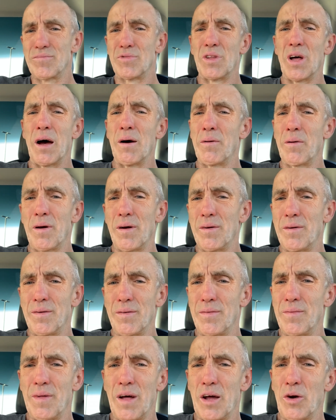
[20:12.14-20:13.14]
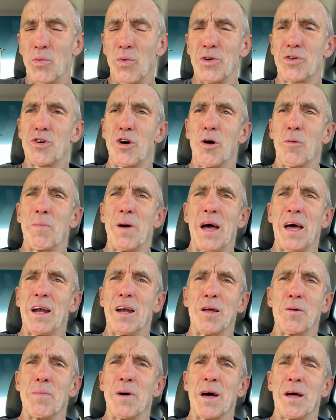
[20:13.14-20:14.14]
don't want to talk
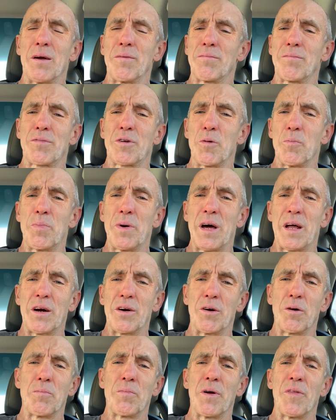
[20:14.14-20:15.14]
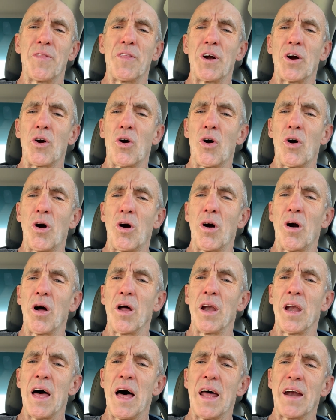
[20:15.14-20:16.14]
badly about a competitor, but there are
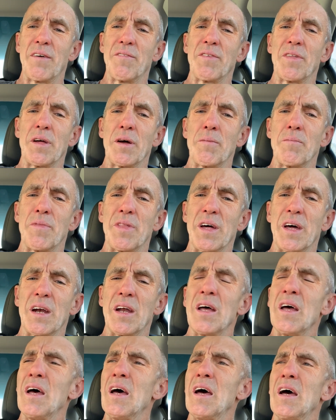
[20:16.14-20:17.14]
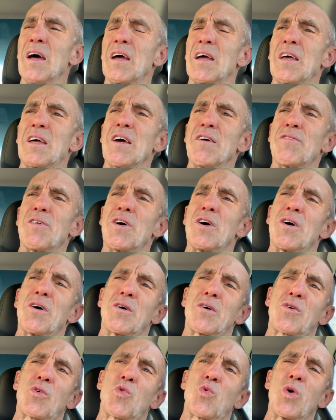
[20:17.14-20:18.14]
a lot of them that give
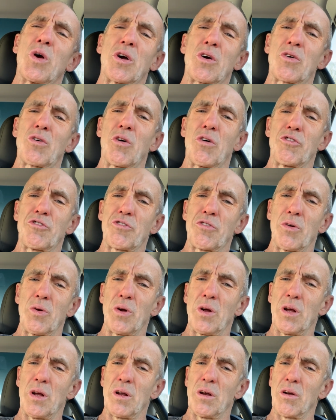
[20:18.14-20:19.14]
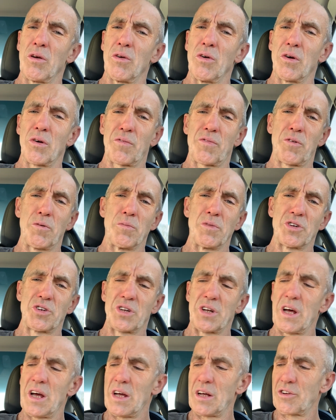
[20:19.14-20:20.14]
a quick cursory look for
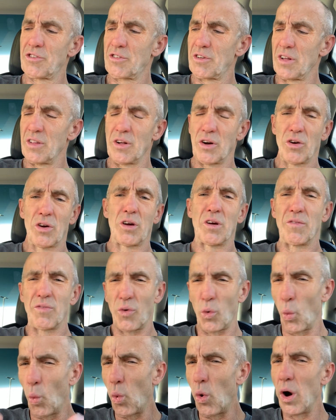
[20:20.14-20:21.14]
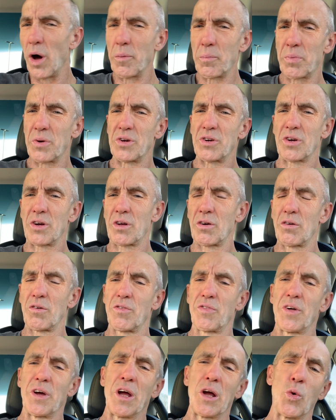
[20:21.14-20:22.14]
mistakes, and they're looking for one particular
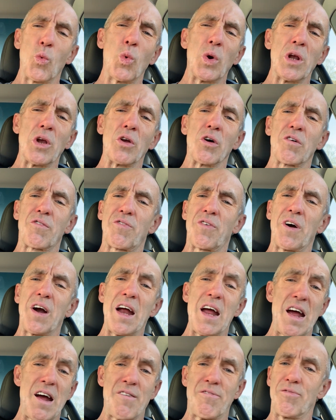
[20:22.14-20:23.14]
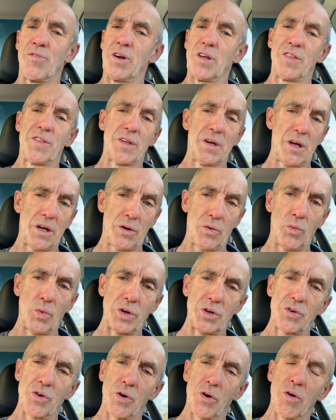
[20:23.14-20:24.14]
thing. We look for everything.
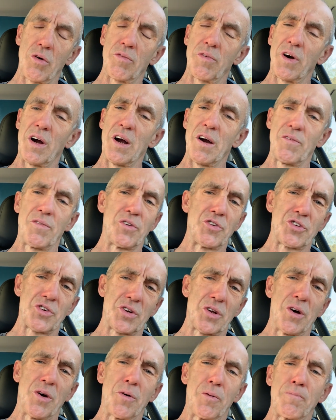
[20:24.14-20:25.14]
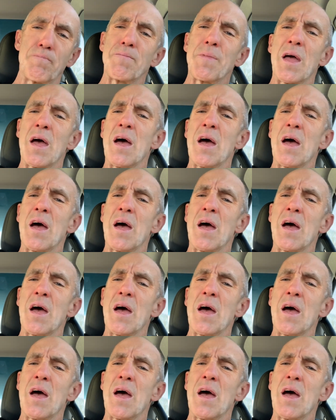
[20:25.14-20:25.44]
We turn over every stone.